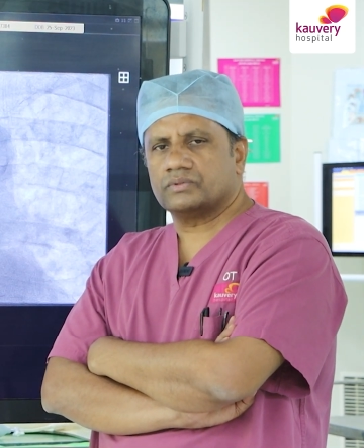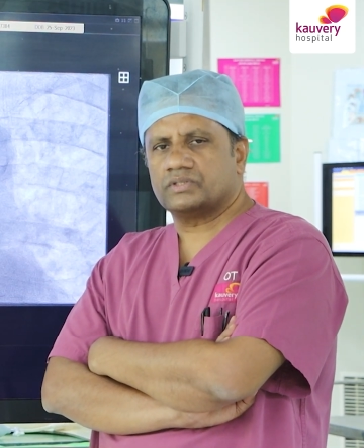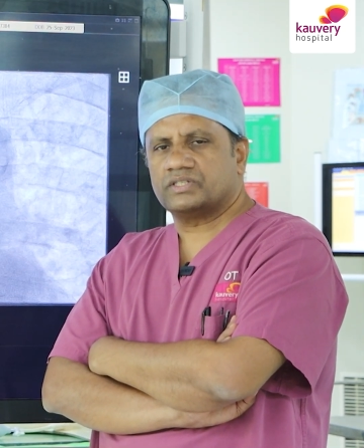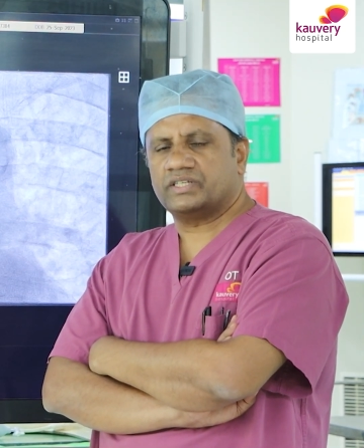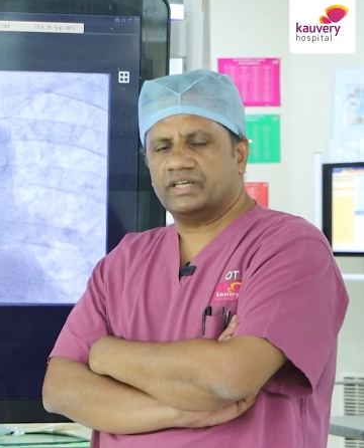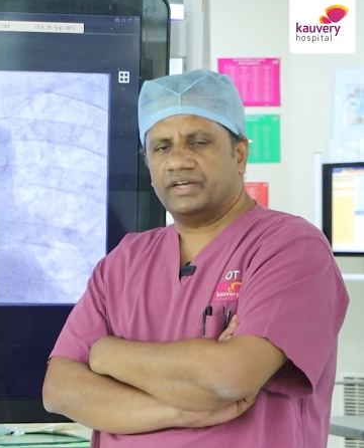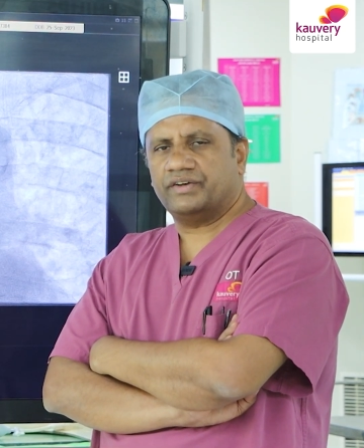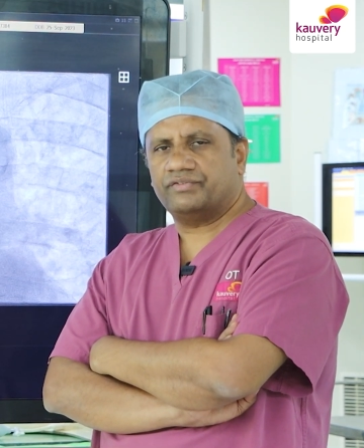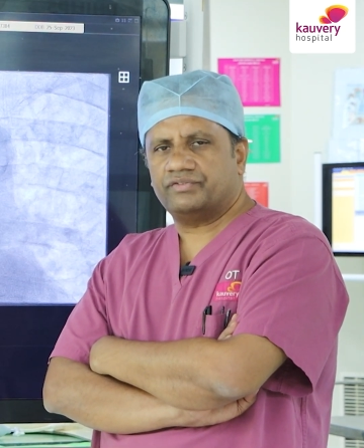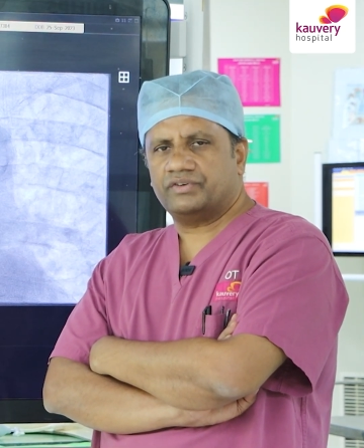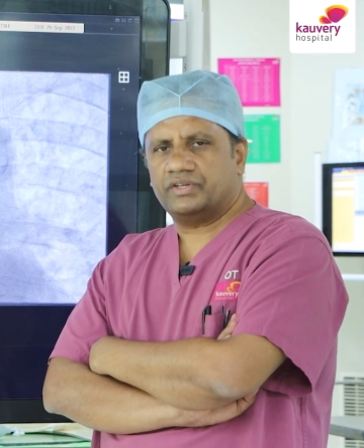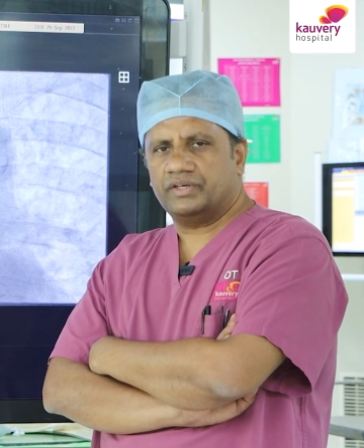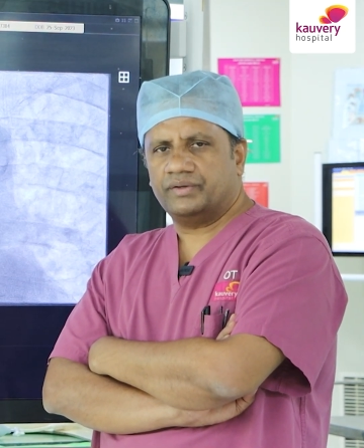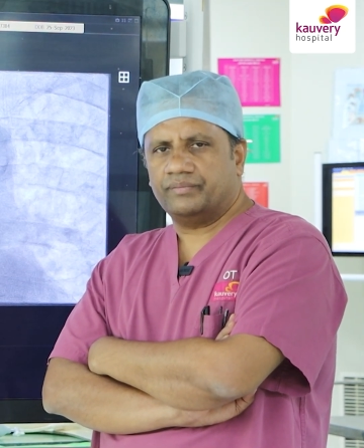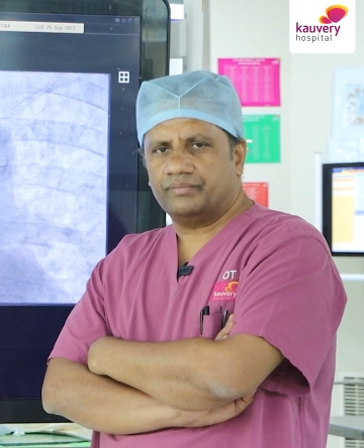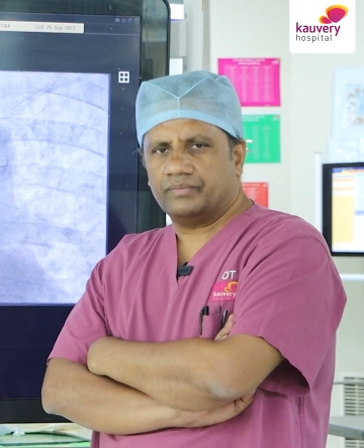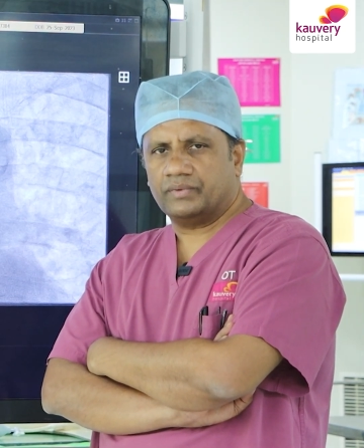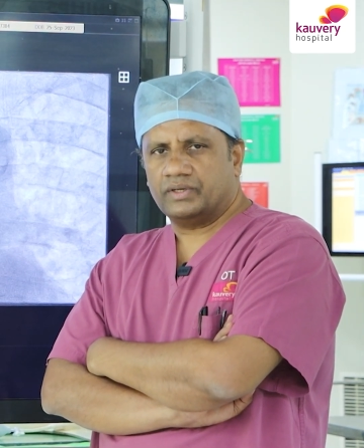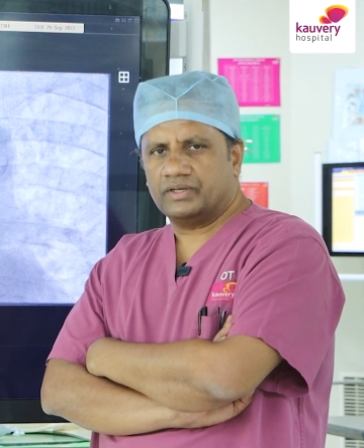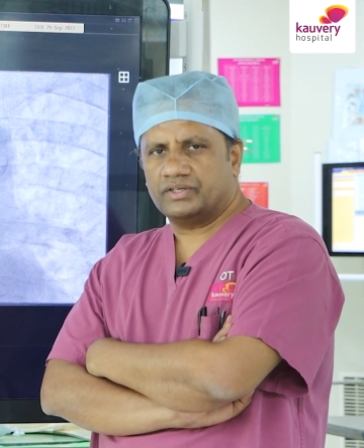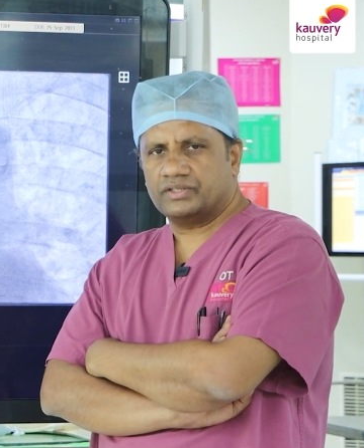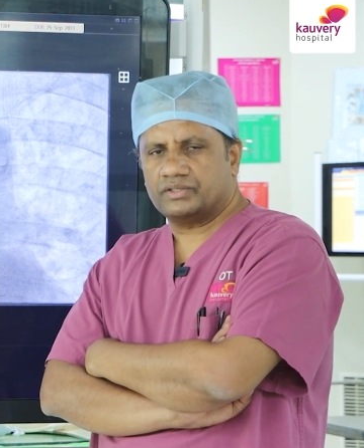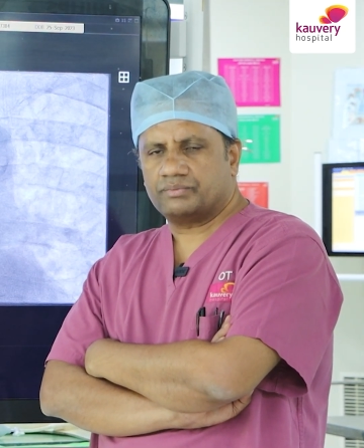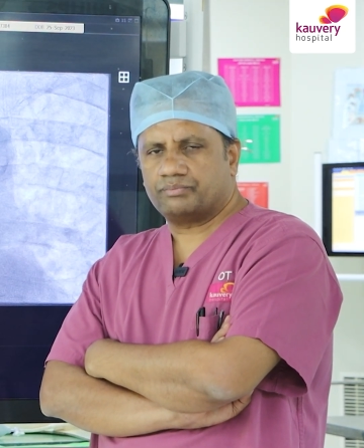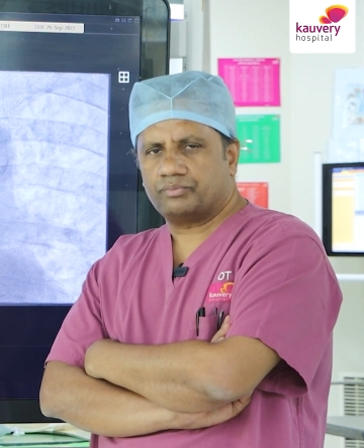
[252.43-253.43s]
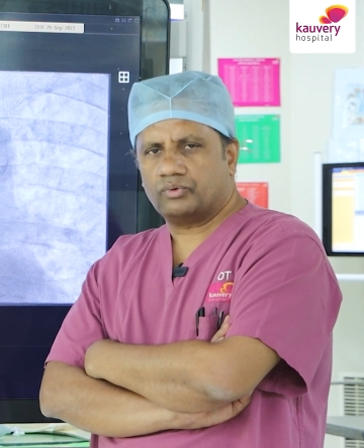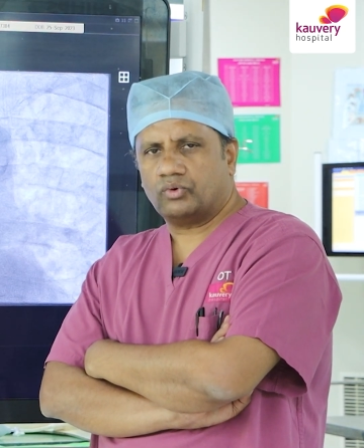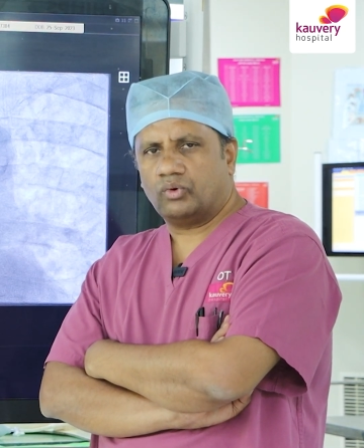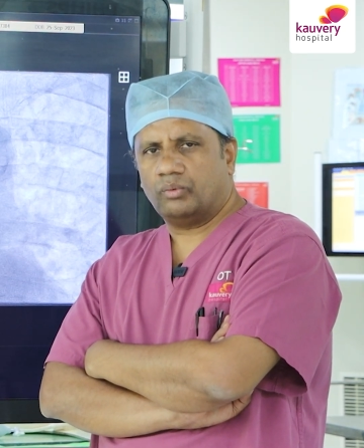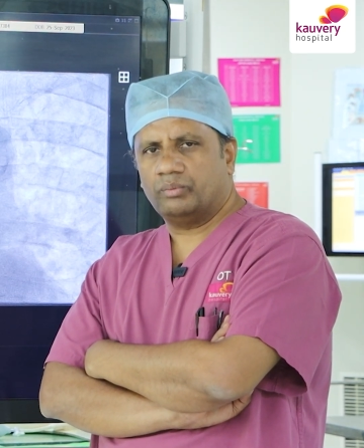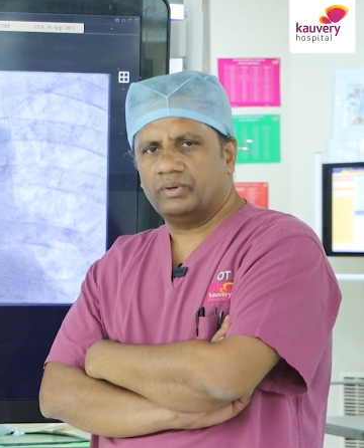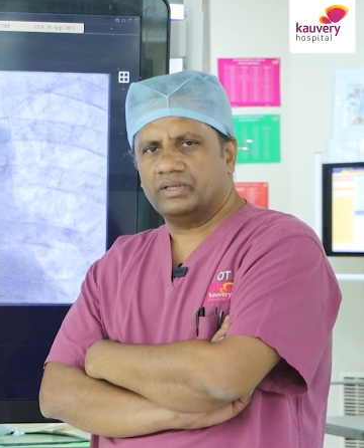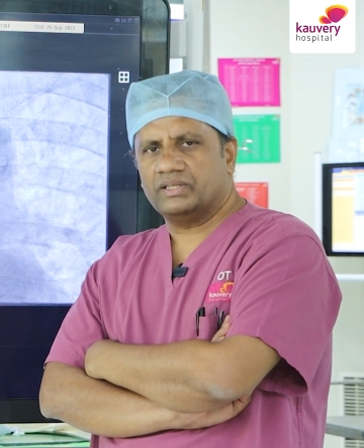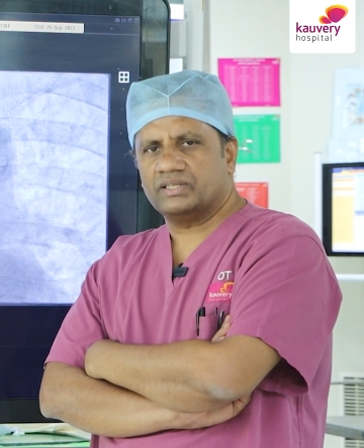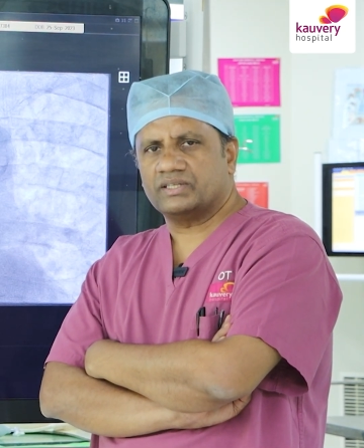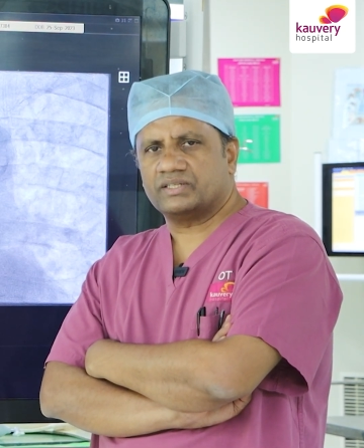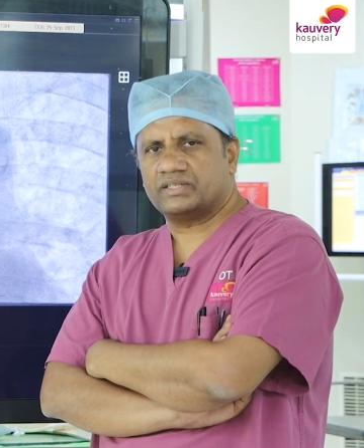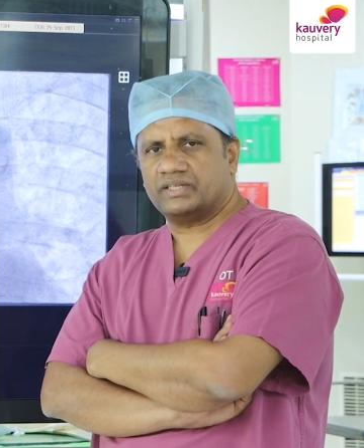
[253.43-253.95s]
Safety, it is
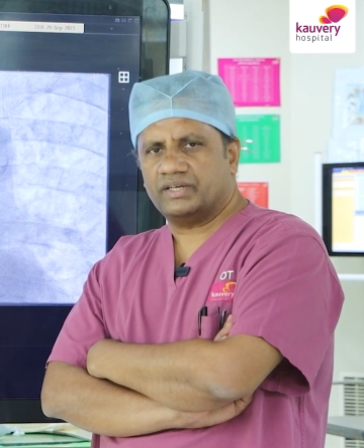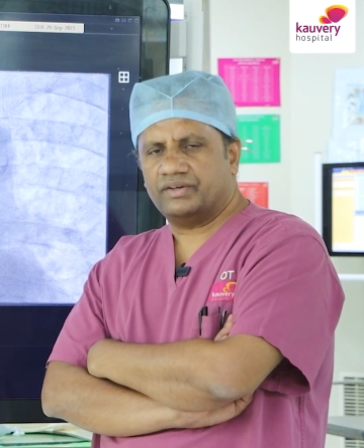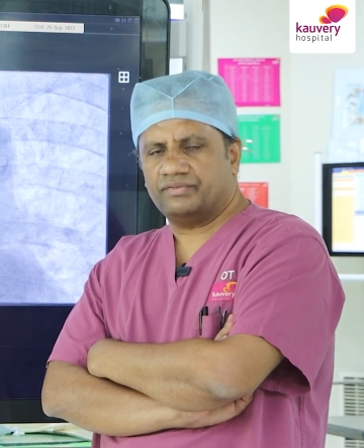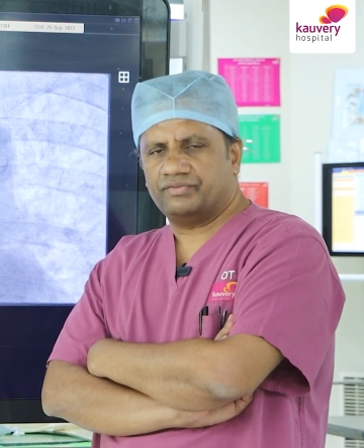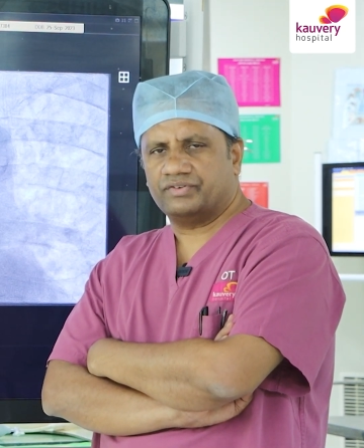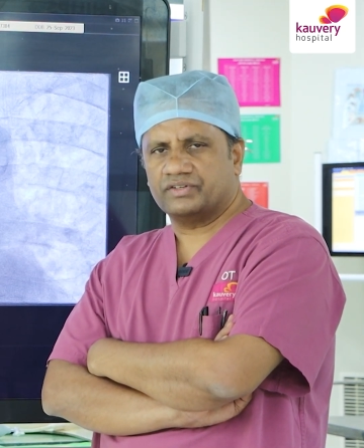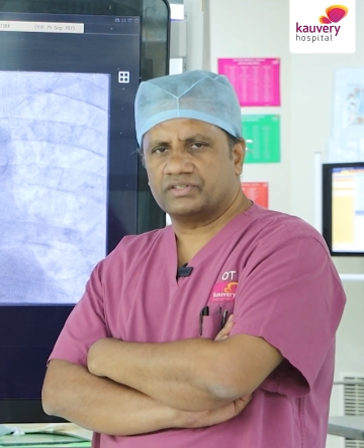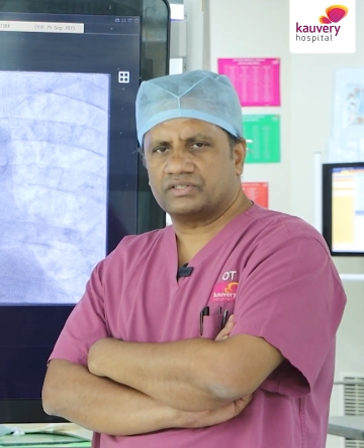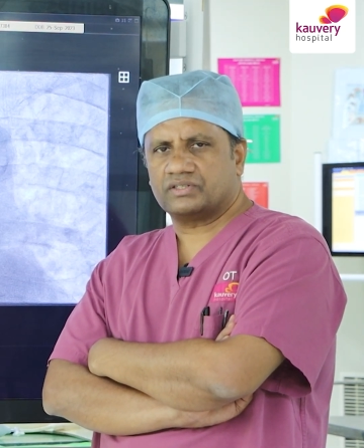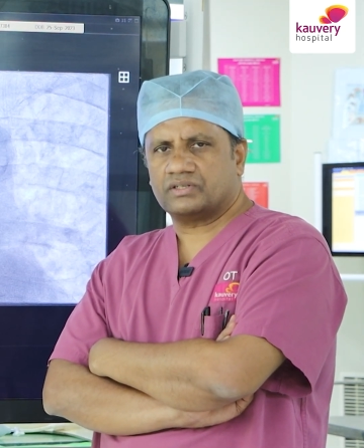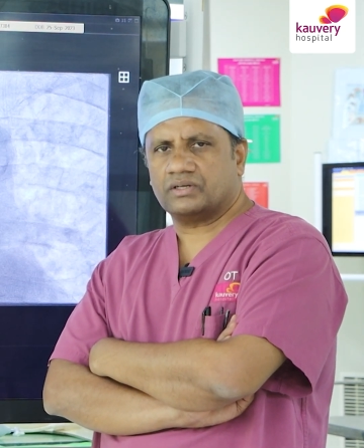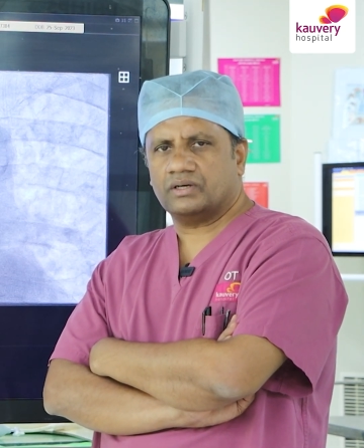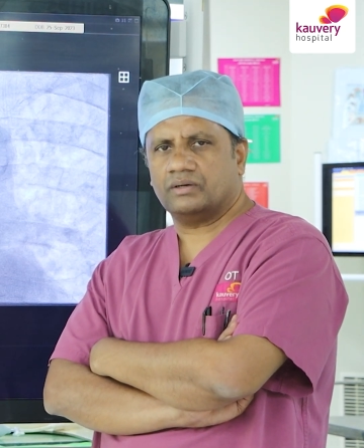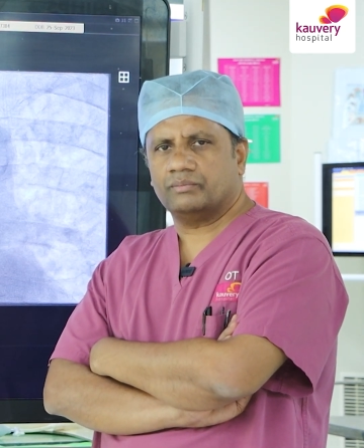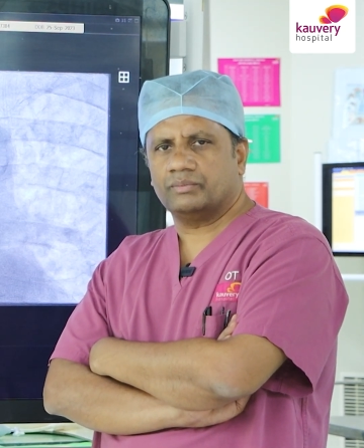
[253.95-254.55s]
probably the safest